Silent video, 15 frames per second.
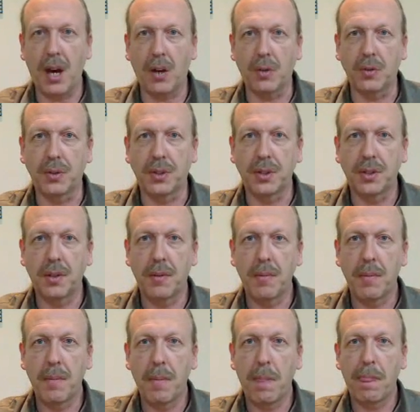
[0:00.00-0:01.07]
pounds,
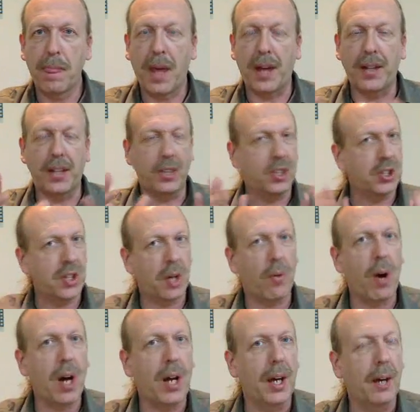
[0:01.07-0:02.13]
and then you
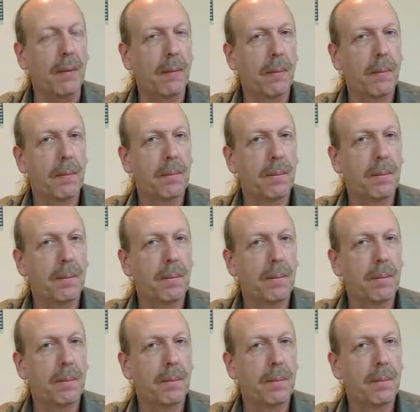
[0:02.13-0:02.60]
start walking,